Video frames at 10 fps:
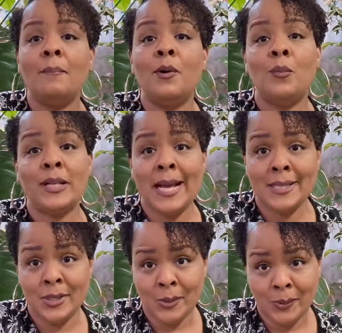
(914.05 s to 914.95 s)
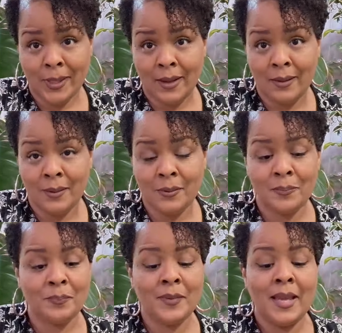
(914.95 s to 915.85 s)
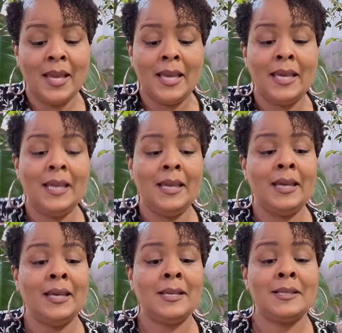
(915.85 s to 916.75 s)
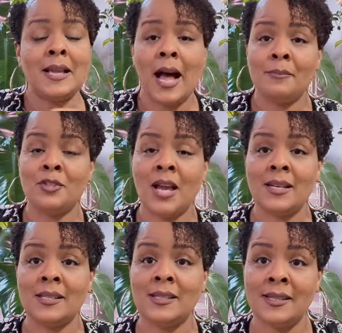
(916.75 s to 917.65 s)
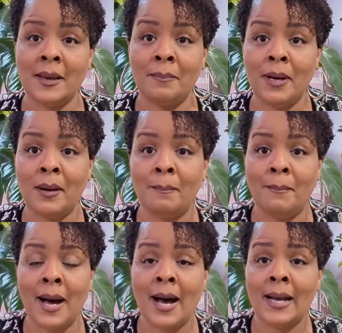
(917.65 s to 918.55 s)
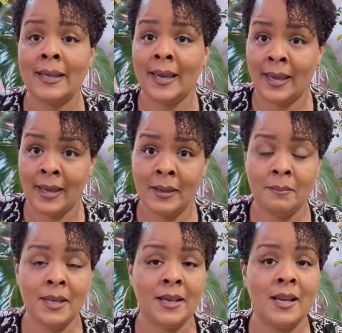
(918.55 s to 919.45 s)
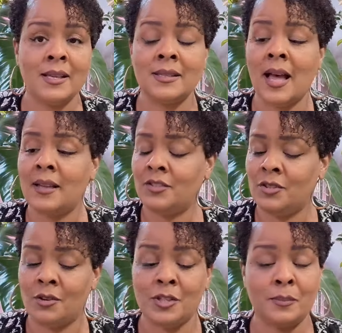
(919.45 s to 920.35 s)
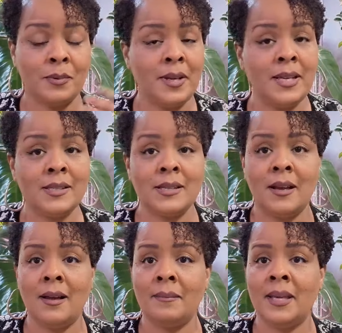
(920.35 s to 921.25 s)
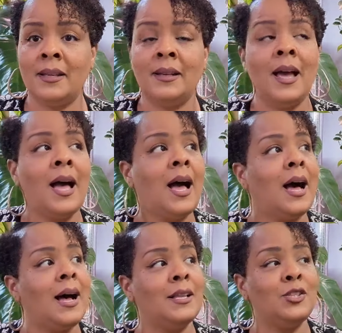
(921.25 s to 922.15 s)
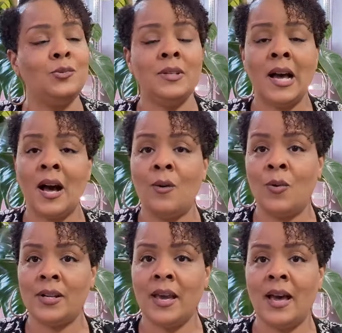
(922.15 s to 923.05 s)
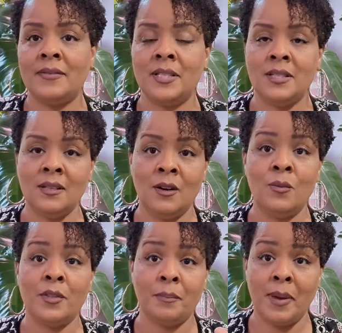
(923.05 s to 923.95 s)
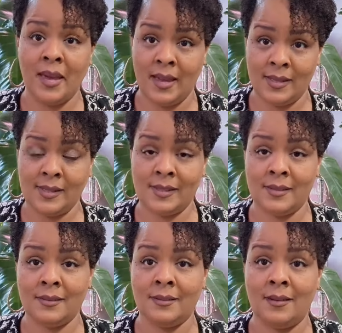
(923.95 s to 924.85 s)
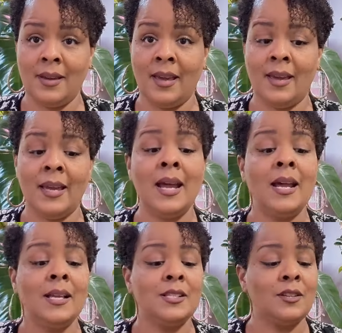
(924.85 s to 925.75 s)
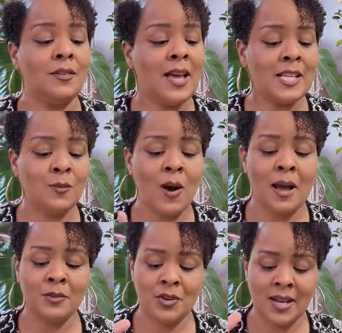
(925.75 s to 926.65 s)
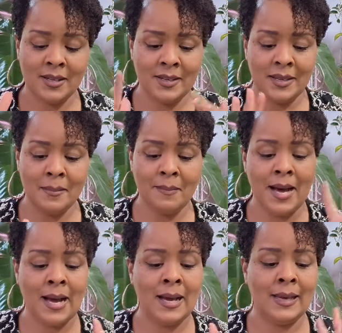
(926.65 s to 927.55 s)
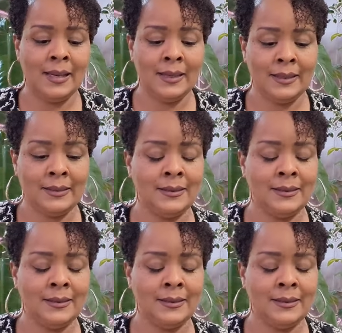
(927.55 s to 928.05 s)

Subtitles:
But what I do know is I'm trying to step up my game because, spring is coming. I do not want to have to deal with pests, okay? So that's why I'm trying to get my